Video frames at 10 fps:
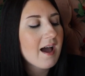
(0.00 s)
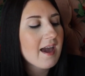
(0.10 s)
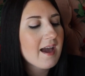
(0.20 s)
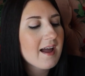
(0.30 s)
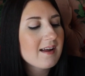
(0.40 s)

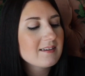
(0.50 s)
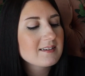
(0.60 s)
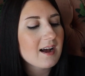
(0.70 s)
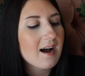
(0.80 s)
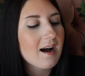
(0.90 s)

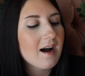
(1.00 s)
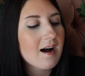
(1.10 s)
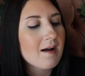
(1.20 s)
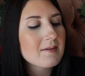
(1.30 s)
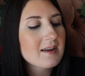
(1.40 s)
And
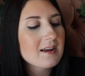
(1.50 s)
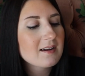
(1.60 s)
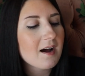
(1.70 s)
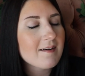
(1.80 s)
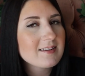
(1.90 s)
I
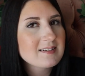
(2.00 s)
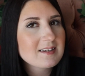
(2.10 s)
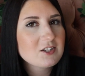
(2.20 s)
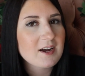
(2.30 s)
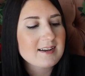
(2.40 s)
mean,
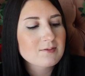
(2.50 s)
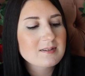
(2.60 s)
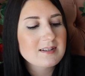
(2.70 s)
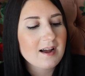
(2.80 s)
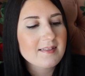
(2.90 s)
obviously Jacks
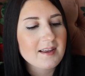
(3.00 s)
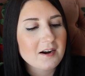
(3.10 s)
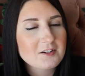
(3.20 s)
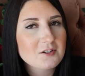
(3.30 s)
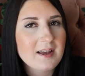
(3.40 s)
was not
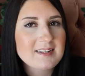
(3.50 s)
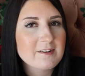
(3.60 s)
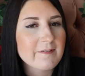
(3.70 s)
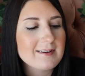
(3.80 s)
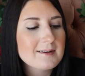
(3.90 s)
there to like
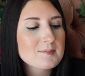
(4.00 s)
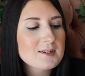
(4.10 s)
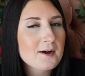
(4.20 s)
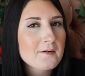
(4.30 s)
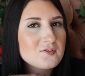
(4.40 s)
defend
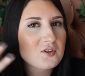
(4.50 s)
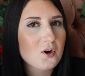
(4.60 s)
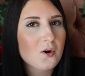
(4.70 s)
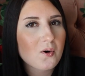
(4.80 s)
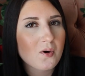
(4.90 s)
himself,
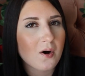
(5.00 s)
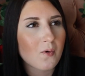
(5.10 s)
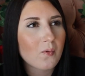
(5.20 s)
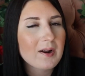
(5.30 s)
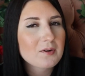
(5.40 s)
so
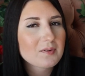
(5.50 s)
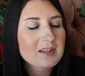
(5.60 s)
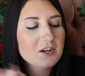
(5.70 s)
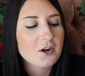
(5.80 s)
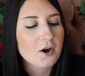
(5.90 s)
we don't
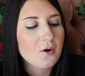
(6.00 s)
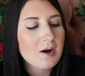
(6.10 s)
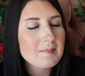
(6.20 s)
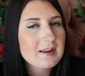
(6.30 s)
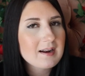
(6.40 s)
really know.
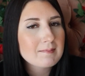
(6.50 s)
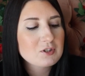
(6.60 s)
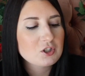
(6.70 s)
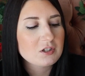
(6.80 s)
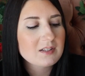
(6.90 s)
I mean, I'm
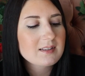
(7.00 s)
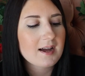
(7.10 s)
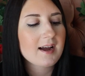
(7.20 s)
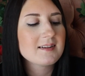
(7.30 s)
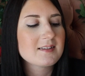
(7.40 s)
sure that
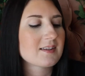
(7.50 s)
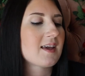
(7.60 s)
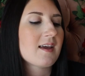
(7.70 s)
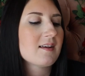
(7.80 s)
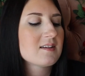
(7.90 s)
that is the
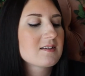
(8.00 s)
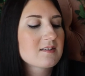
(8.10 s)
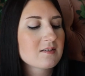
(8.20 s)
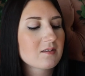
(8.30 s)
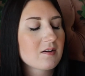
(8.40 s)

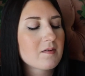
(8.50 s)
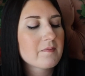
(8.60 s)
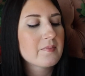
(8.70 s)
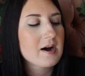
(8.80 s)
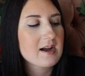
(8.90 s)
case,
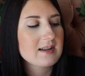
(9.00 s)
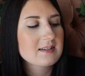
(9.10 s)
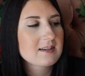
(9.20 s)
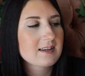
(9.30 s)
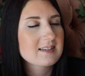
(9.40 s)

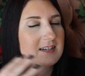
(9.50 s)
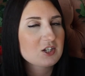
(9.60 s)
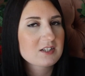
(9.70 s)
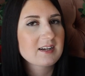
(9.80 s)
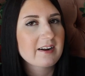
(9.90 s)
but because it
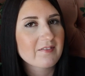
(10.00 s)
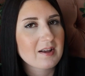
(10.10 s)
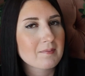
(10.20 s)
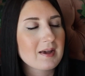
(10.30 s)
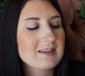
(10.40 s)
just kind of
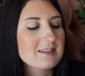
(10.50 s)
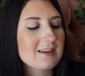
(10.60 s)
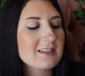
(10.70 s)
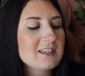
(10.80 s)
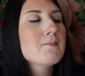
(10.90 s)
like makes sense.